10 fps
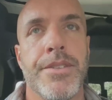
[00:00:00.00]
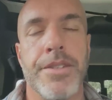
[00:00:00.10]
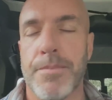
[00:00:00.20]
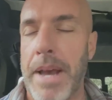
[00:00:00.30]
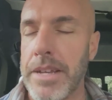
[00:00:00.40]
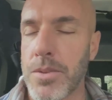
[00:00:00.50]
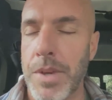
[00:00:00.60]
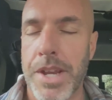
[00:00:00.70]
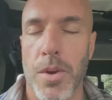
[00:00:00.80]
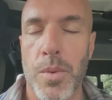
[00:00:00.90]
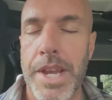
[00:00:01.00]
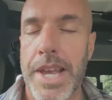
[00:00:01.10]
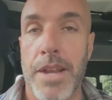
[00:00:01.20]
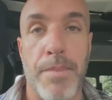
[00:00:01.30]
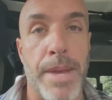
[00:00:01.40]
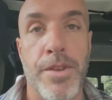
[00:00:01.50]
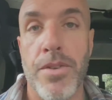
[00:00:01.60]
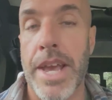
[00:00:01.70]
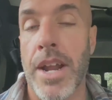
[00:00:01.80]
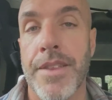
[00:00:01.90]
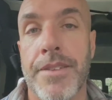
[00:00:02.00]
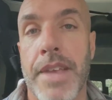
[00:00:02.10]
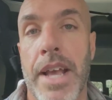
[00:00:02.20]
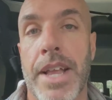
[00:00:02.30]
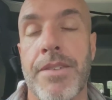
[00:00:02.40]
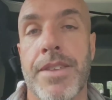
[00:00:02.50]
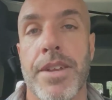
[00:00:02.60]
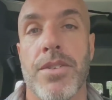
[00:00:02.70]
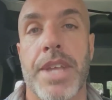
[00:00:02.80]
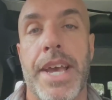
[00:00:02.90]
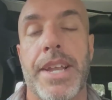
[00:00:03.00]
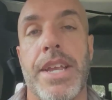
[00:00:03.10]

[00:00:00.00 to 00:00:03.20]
this past week or weekend. Maybe you get on the scale every single day.